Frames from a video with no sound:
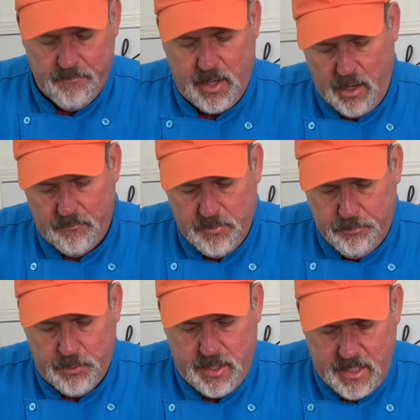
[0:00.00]
my oven
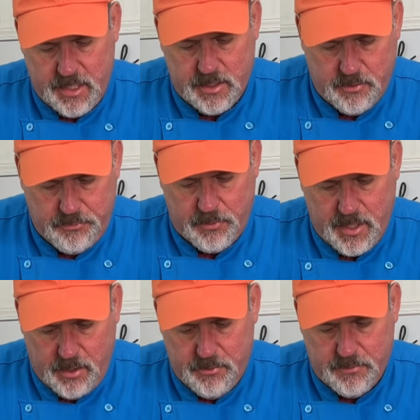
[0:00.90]
preheated to
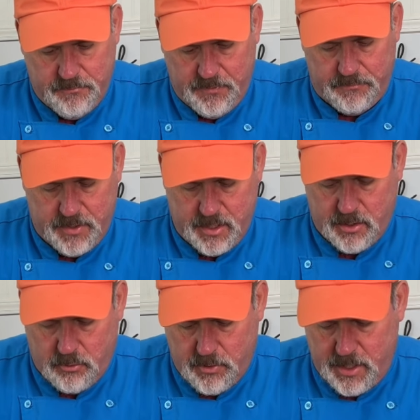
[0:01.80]
350
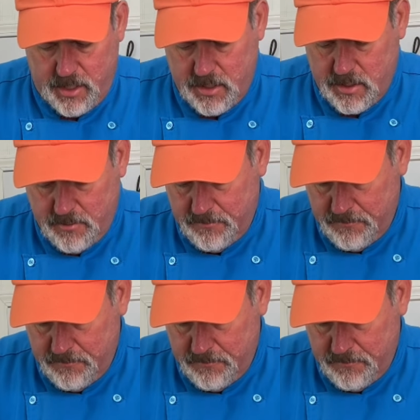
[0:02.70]
degrees.